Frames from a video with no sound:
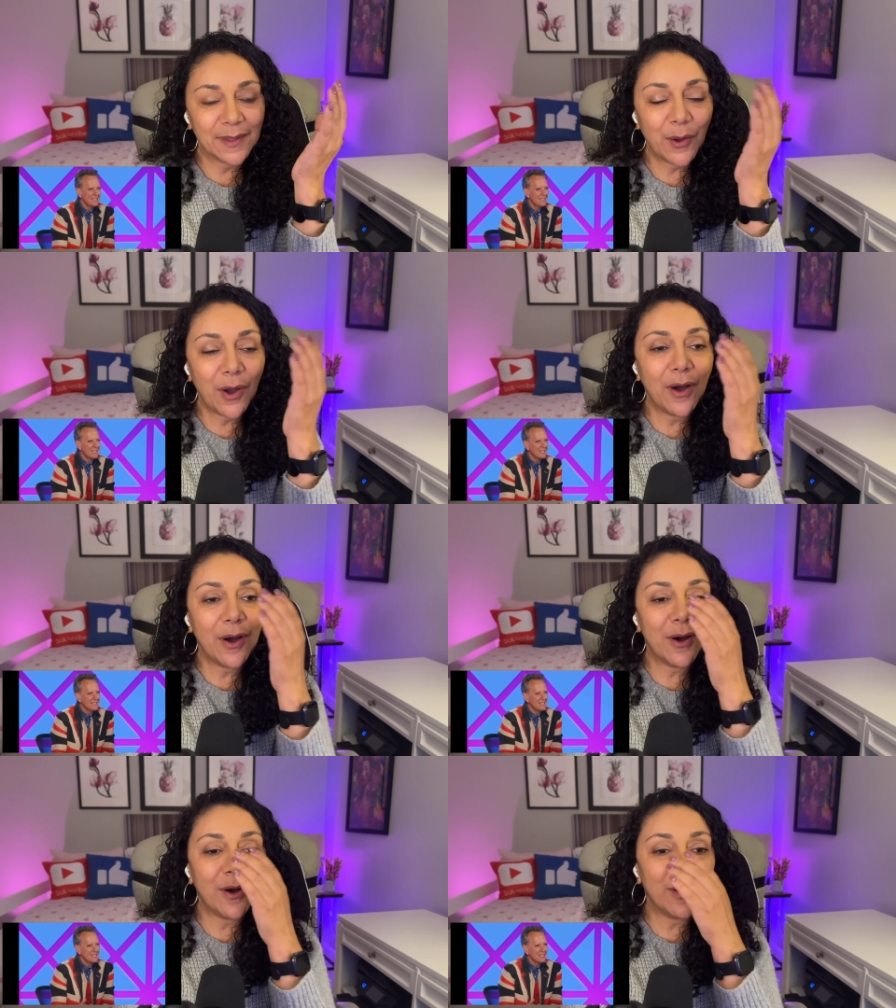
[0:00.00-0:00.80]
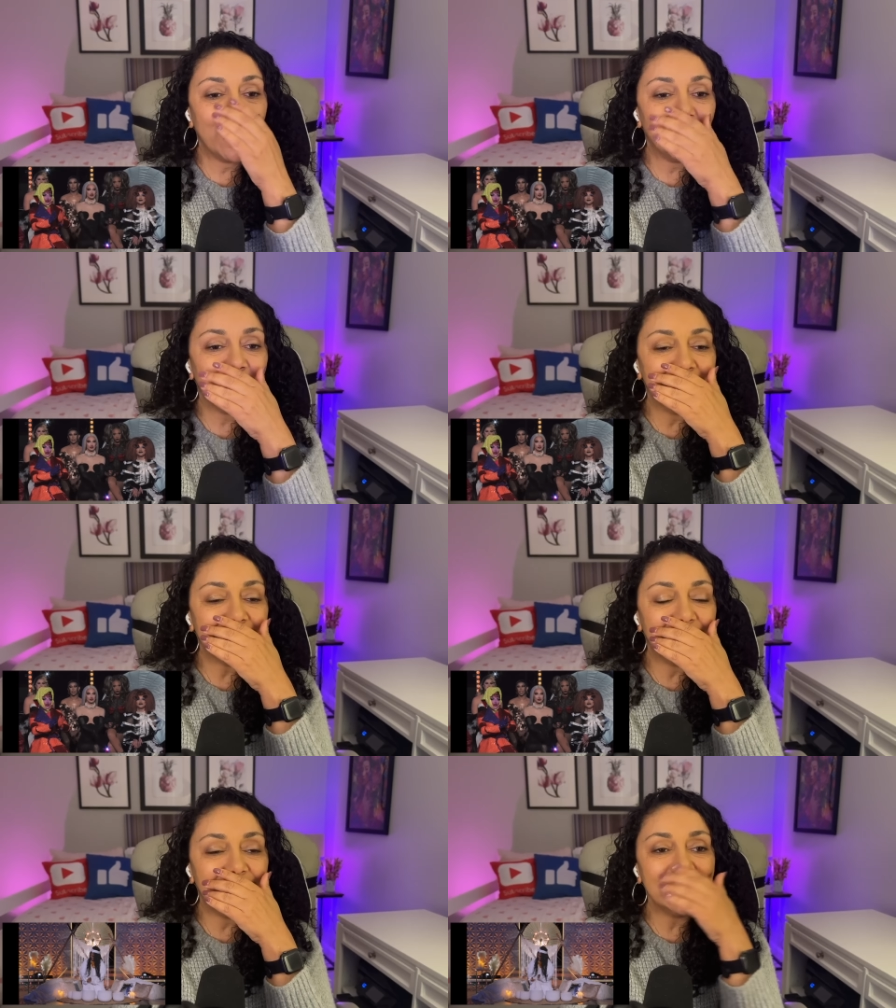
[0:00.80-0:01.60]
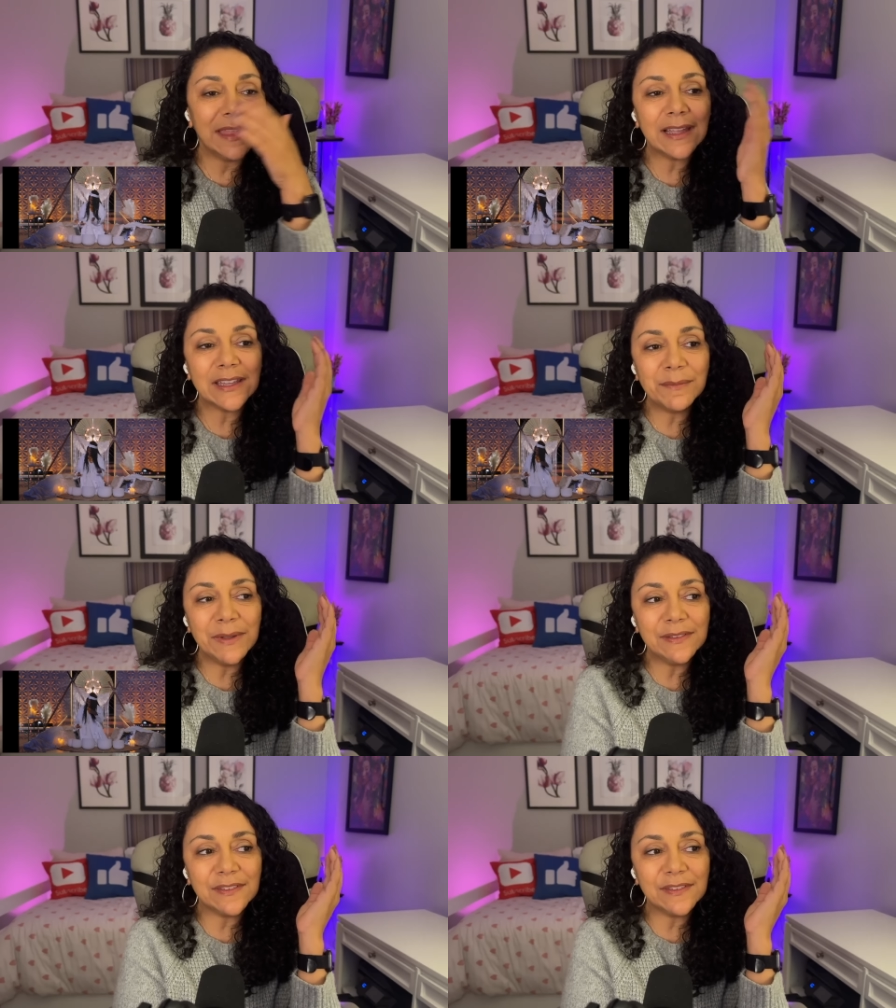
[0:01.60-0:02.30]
Oh, my God. That could have been